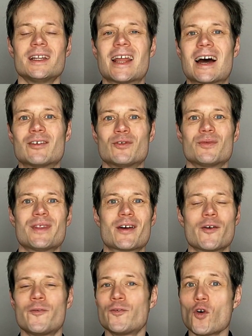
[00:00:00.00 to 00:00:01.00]
Now,
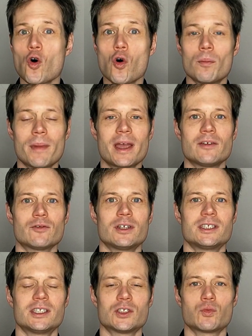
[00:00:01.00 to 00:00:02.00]
there are four main
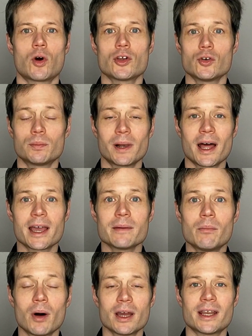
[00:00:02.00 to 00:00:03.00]
reasons why your
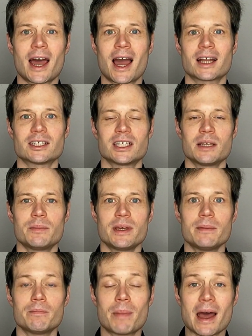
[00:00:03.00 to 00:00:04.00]
playing might actually
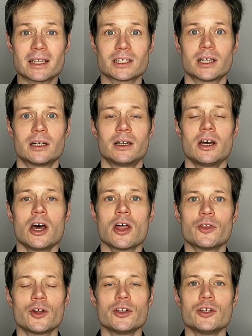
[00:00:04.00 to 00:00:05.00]
be better
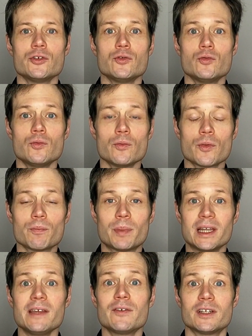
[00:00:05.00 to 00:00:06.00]
than you
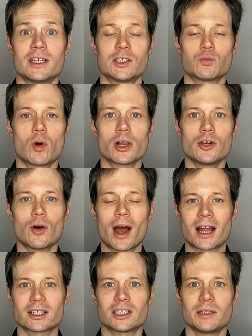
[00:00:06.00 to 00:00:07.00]
believe it is while you're
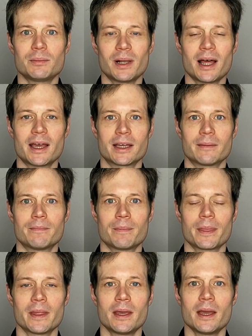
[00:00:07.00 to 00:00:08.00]
actually playing.
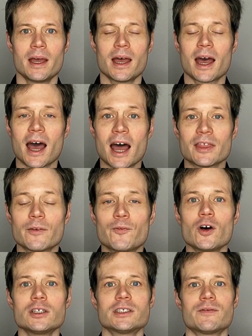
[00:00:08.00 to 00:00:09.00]
And the
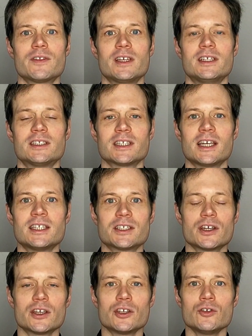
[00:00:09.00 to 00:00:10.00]
first of these is
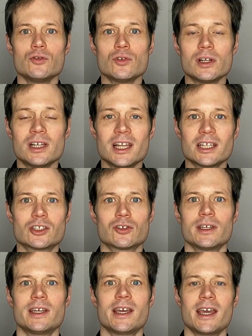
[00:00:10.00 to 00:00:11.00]
that you
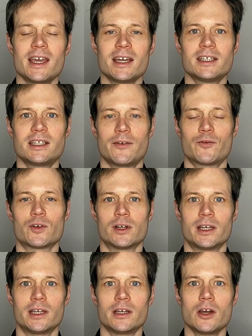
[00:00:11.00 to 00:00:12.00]
literally hear
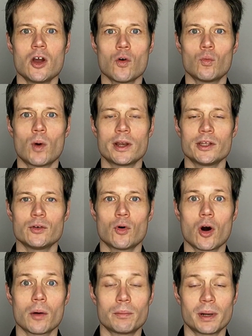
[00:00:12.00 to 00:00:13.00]
differently when you
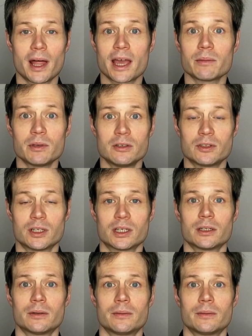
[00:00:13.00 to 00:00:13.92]
are playing music.